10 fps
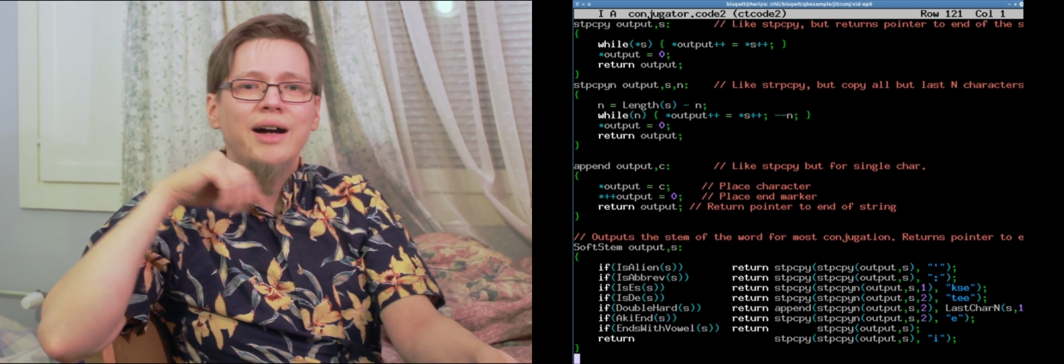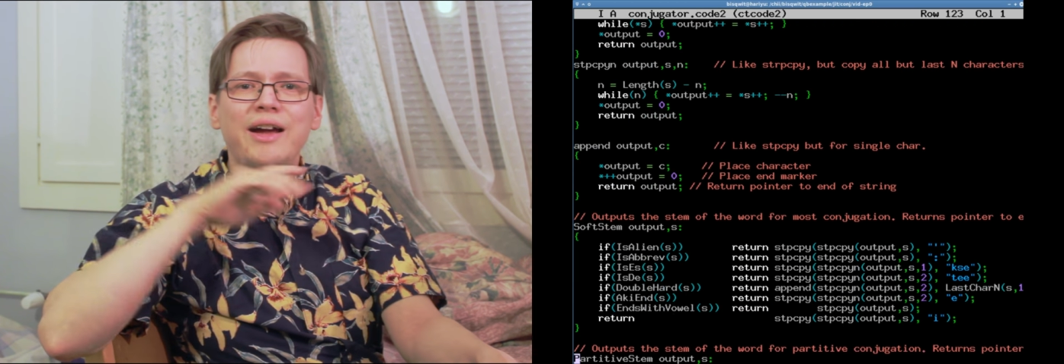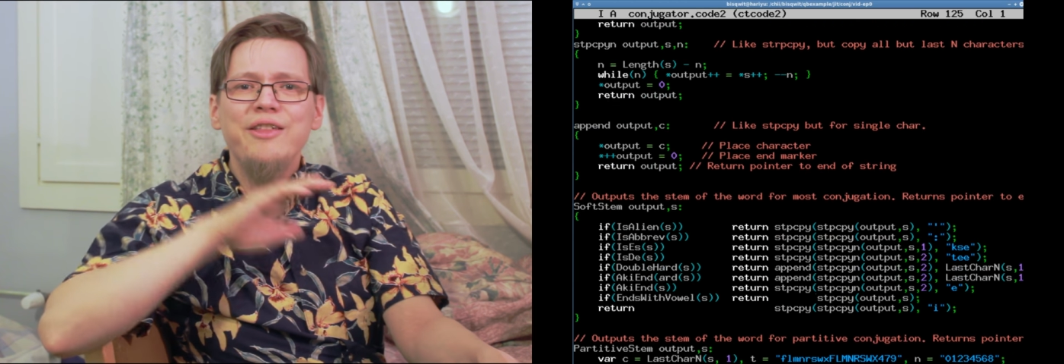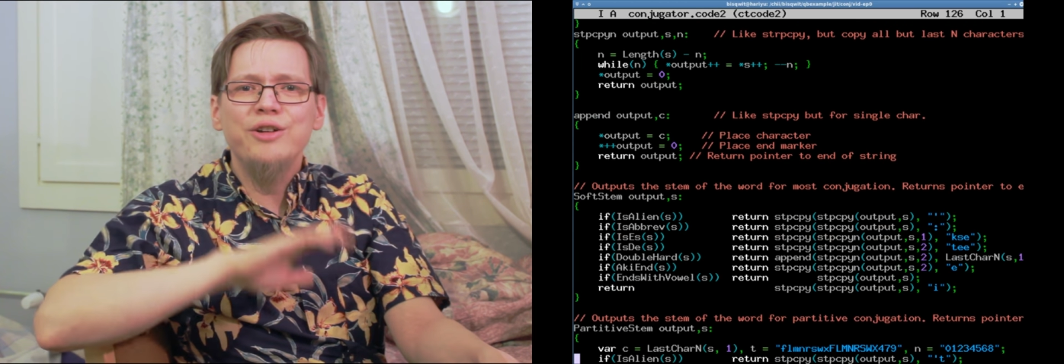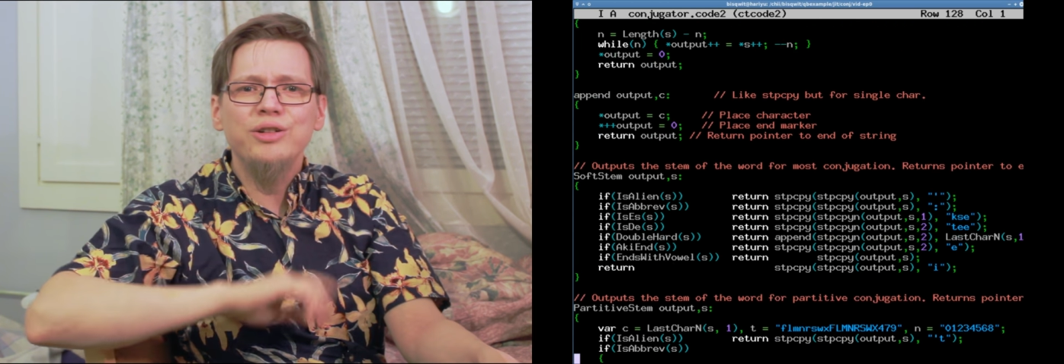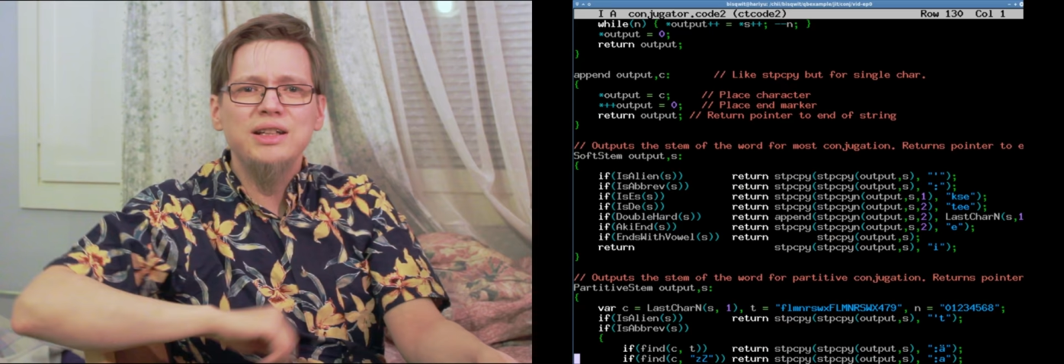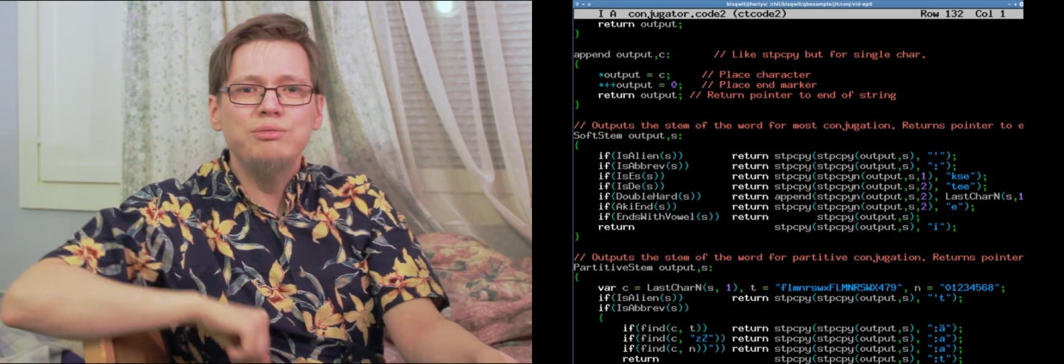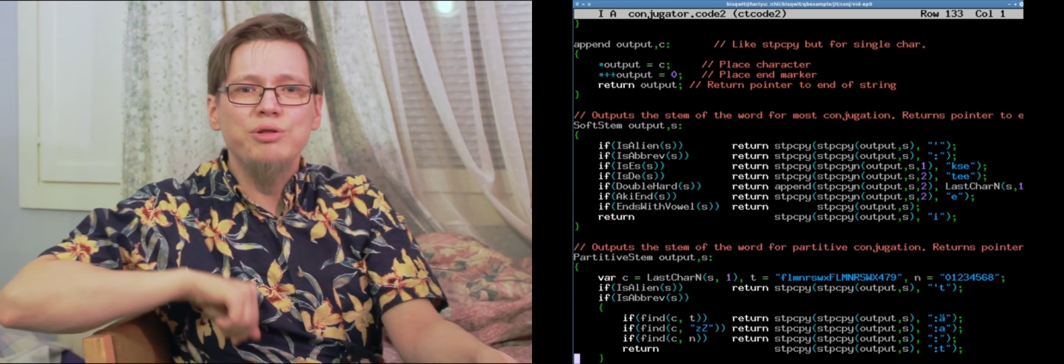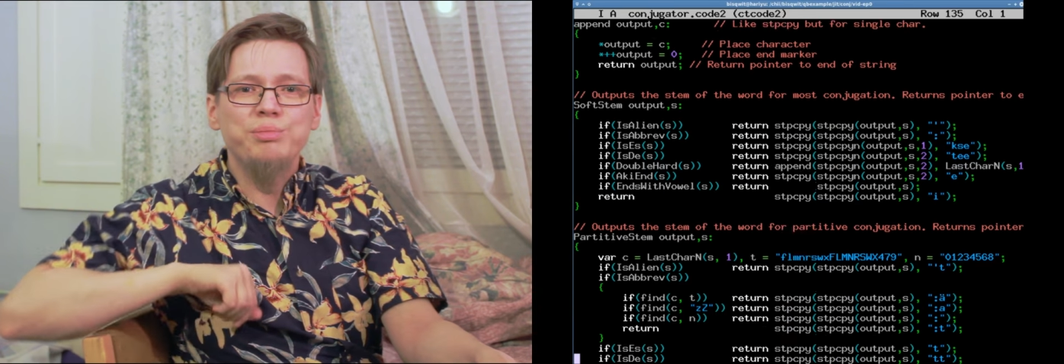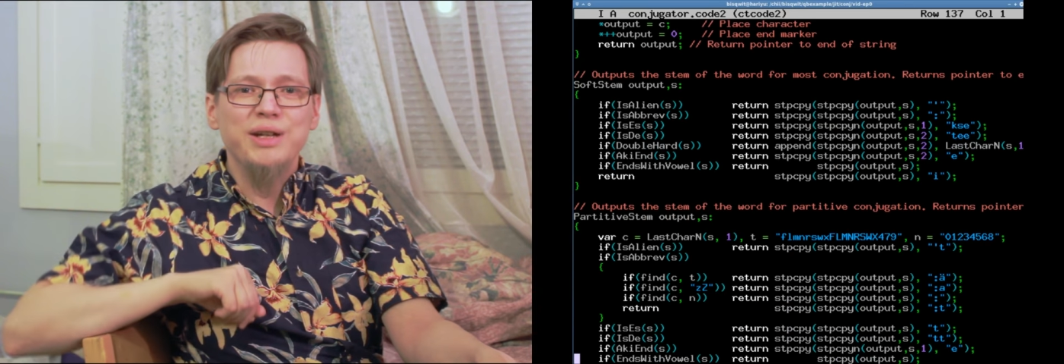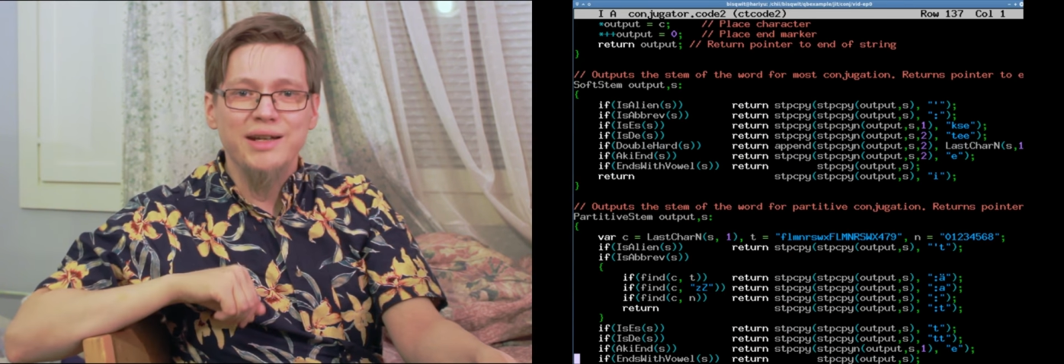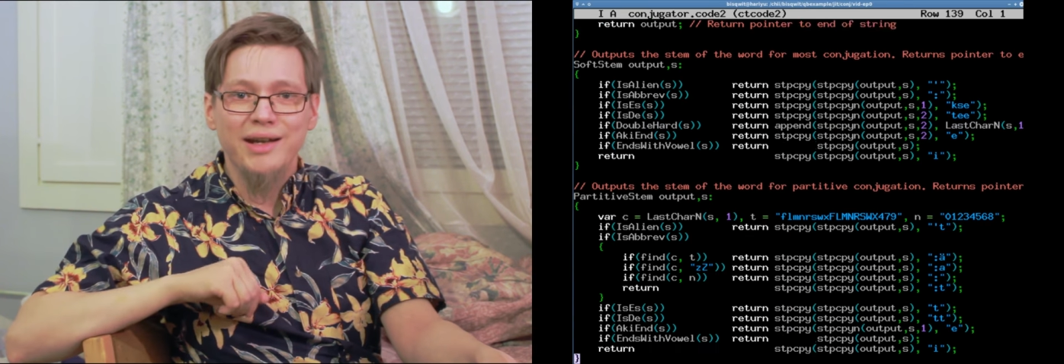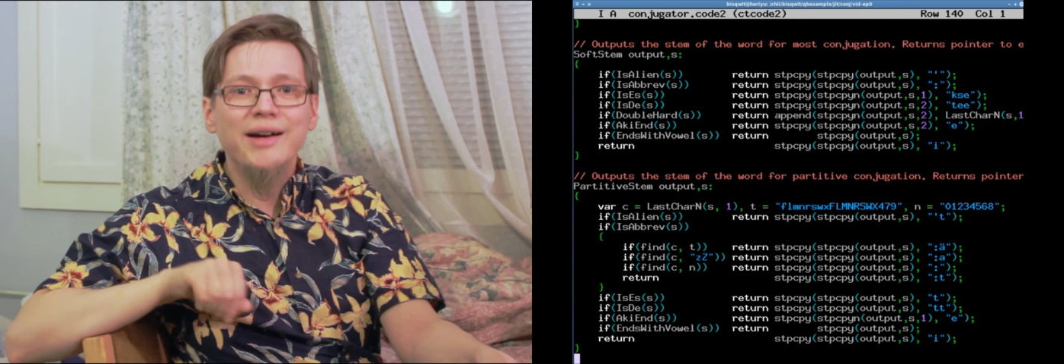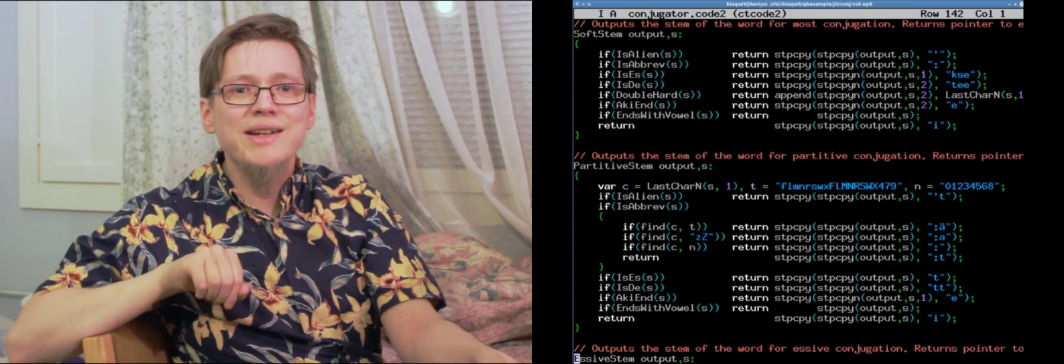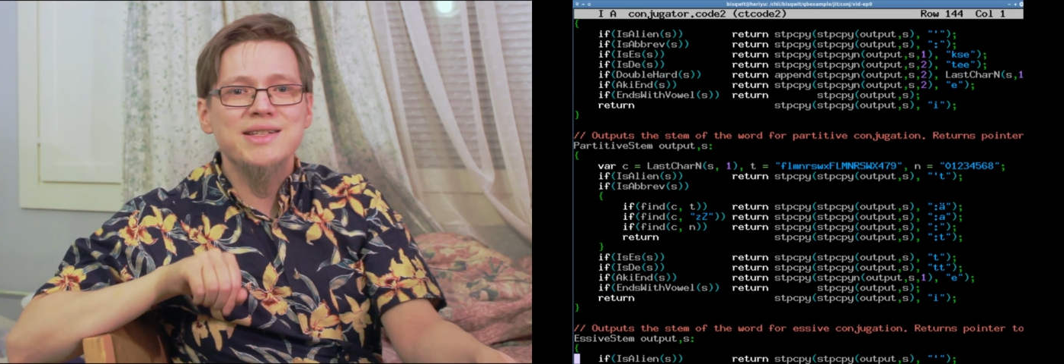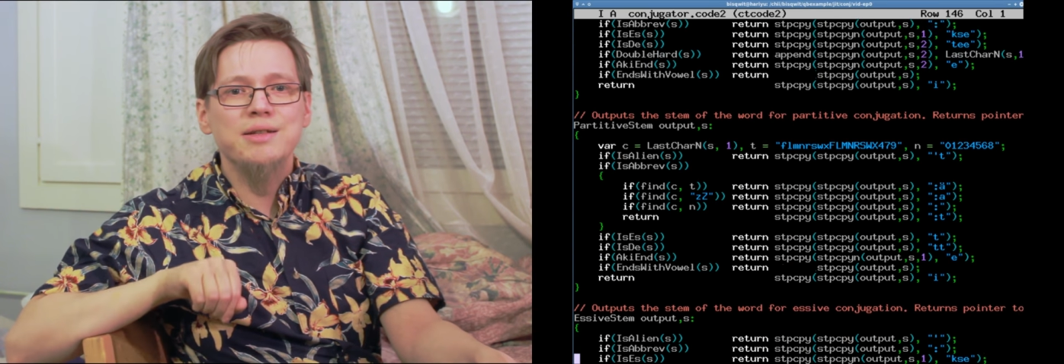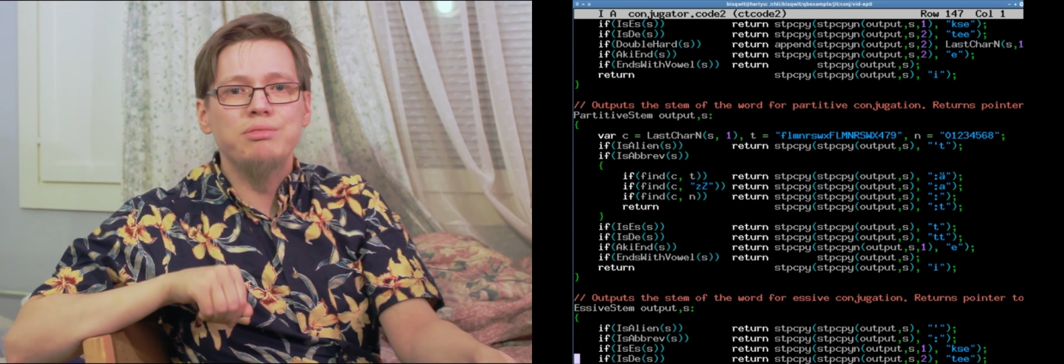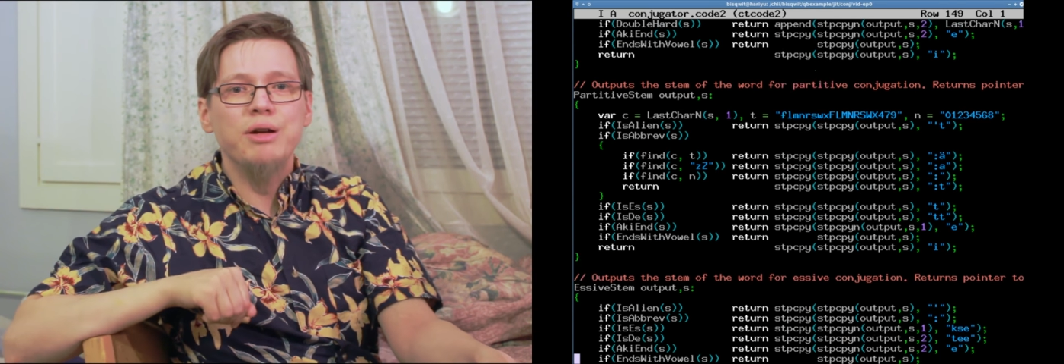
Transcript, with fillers: I thought it would be nice if